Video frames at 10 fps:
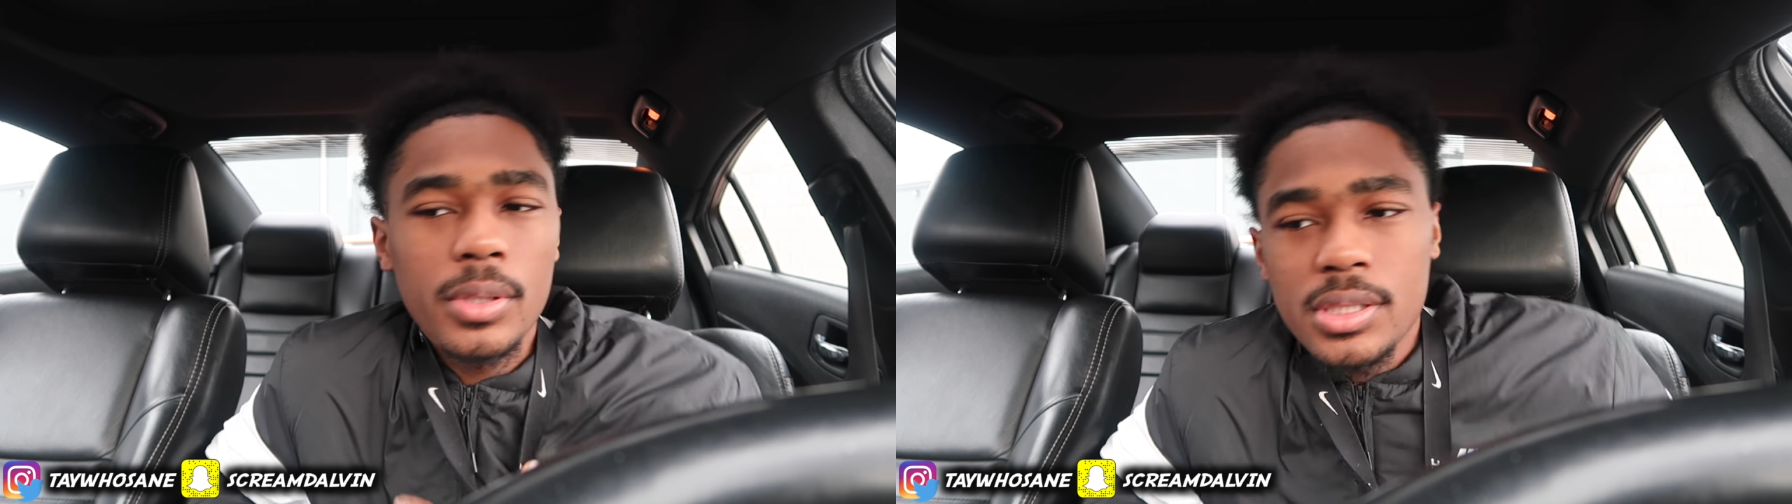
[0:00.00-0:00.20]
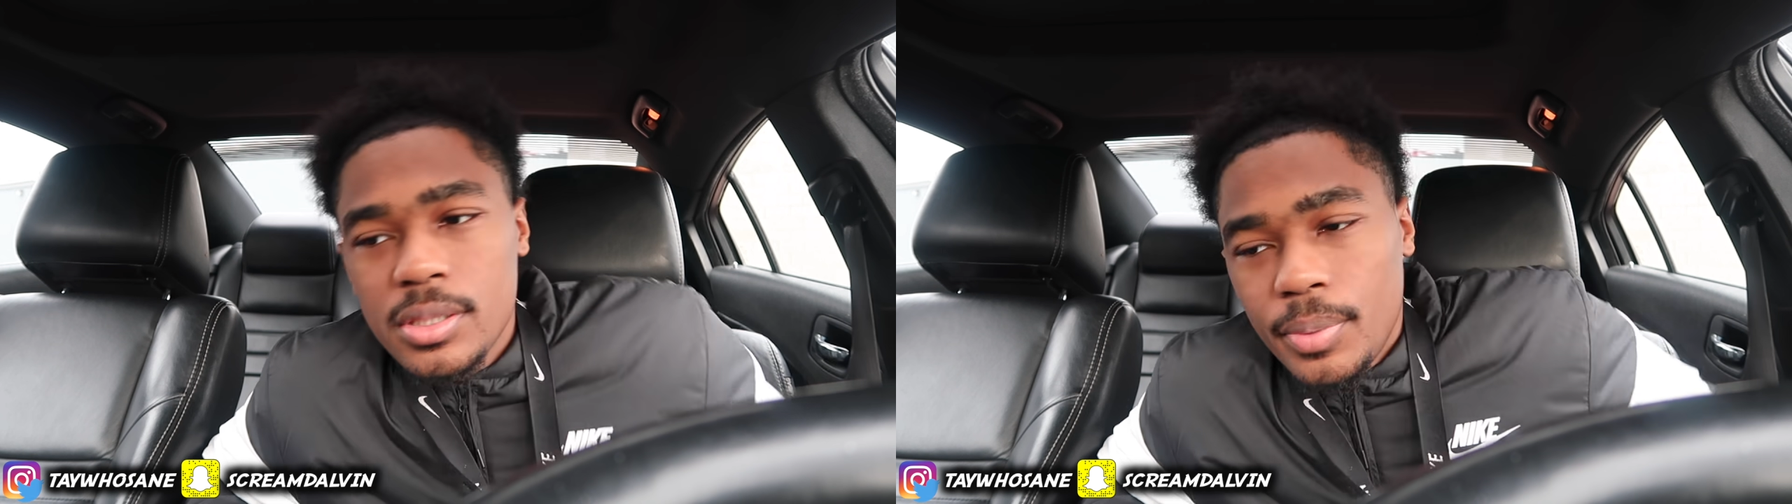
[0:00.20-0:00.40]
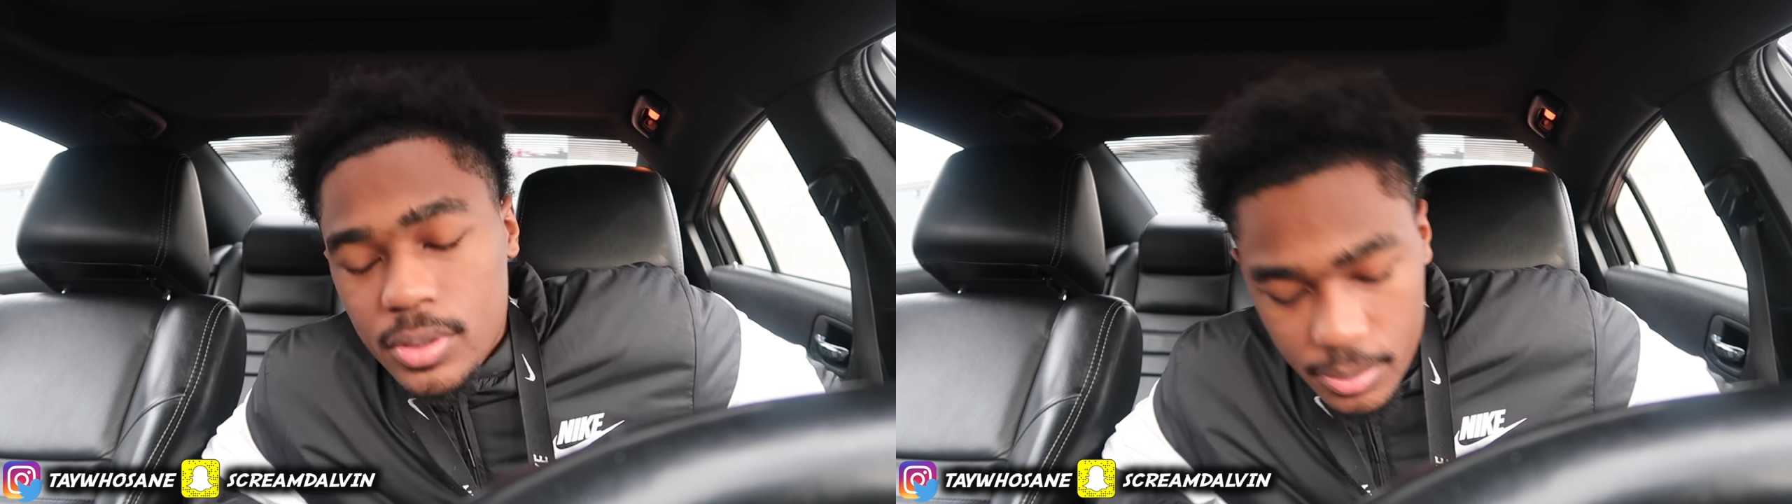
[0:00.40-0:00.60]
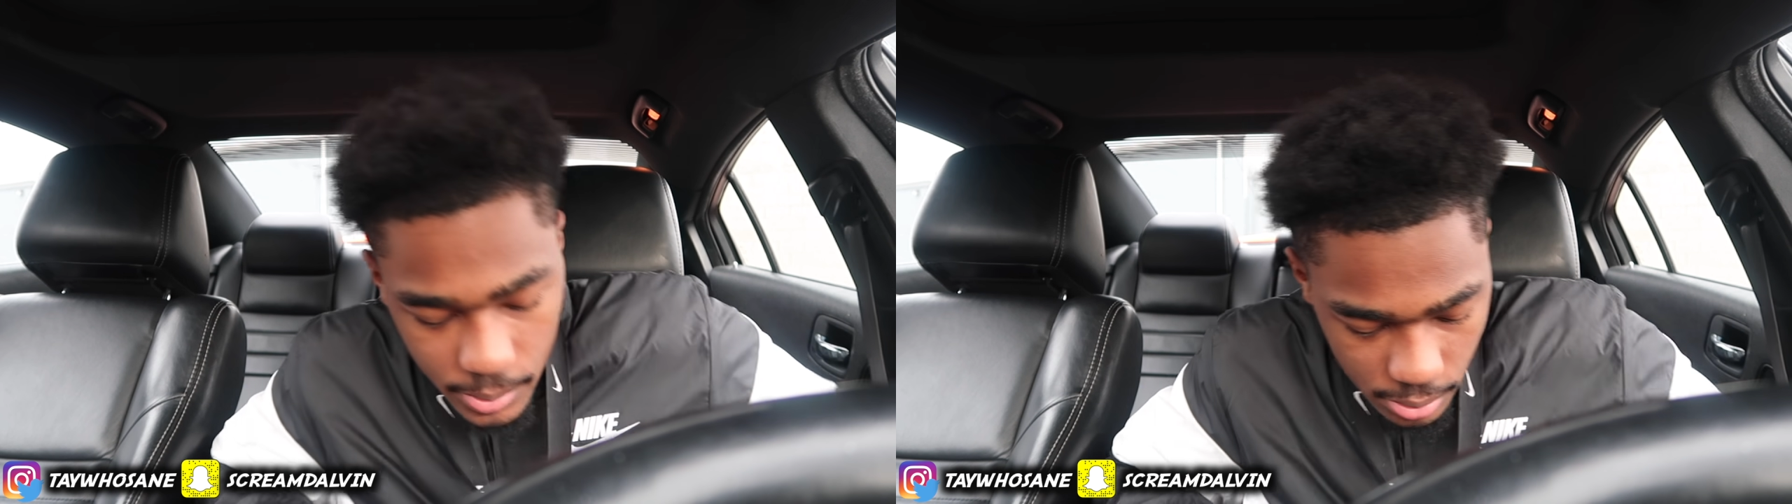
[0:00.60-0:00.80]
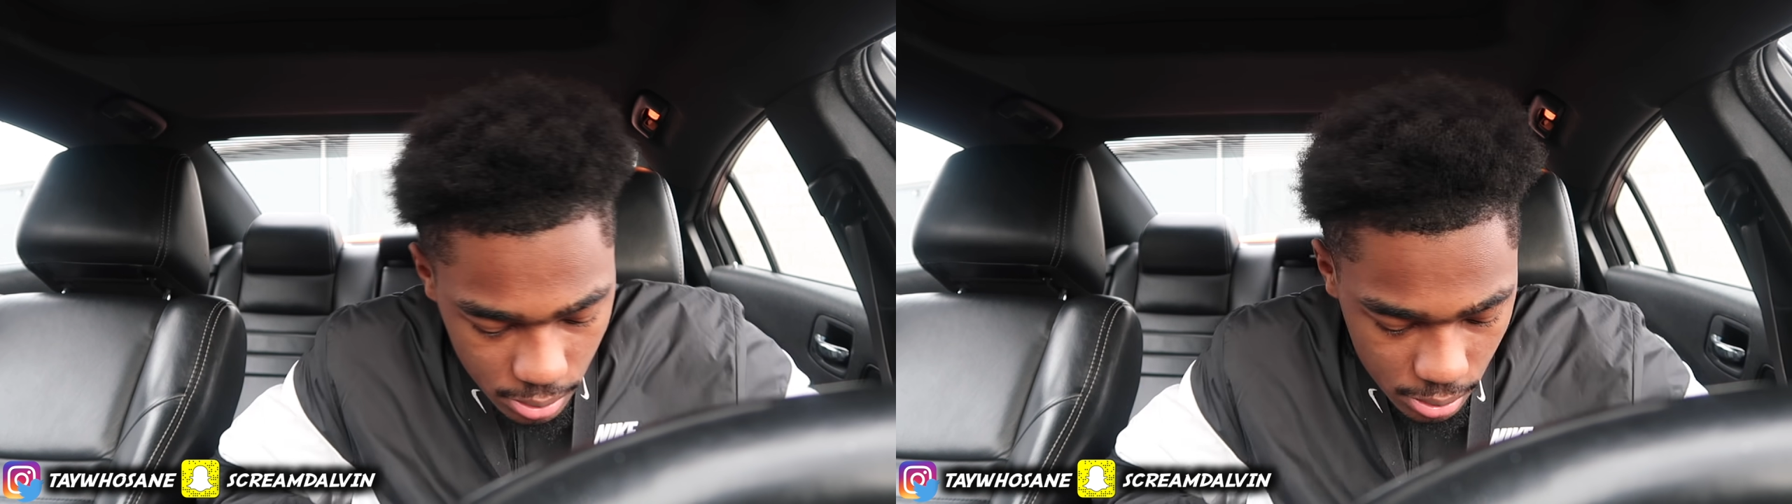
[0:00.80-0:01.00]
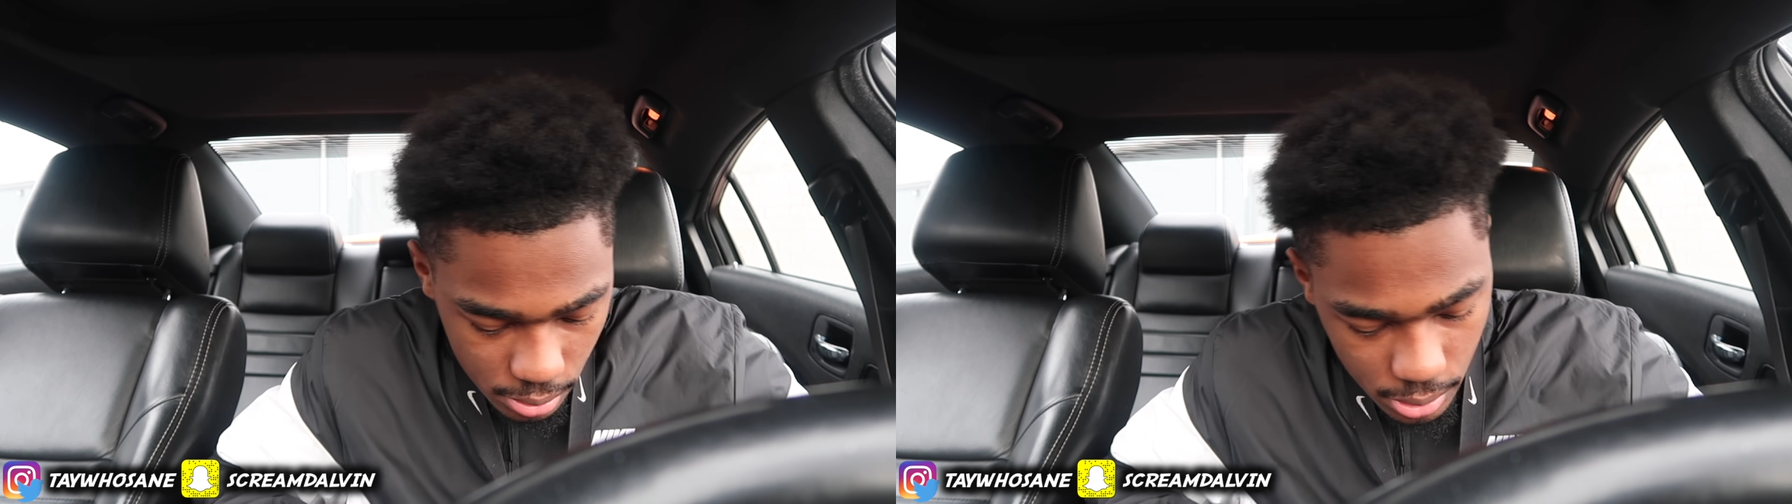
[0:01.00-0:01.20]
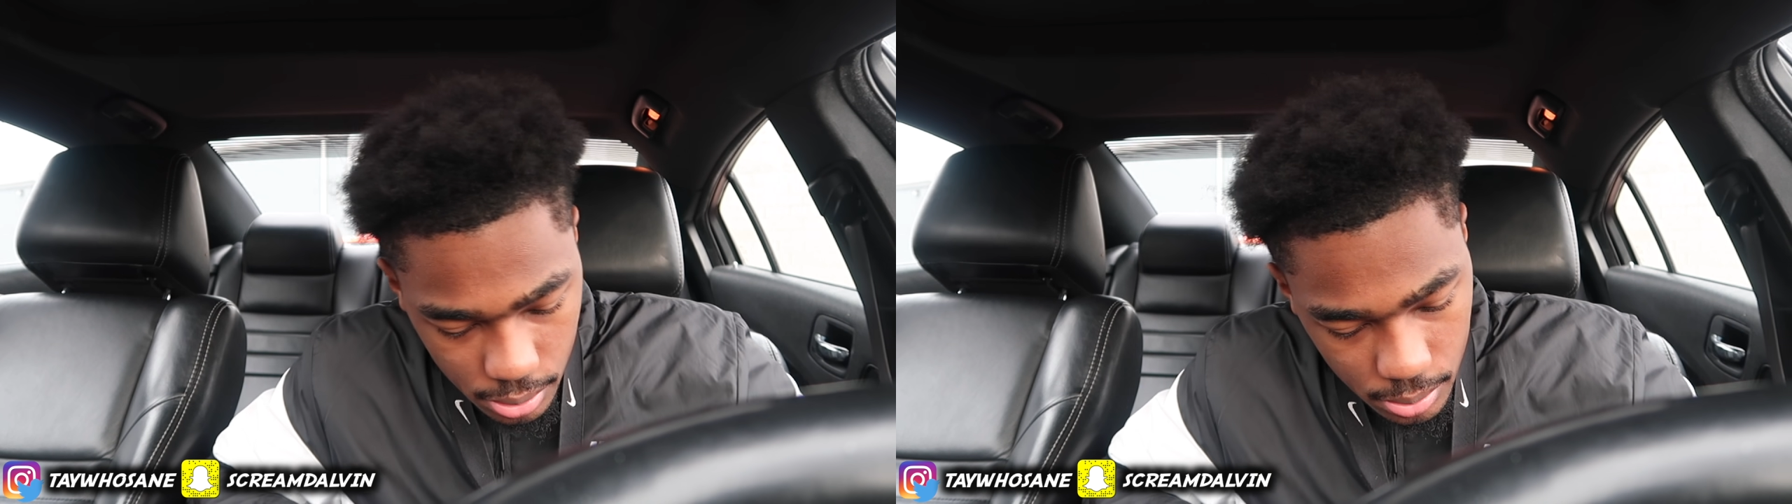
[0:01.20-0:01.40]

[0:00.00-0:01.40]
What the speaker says: wasn't supposed to be. I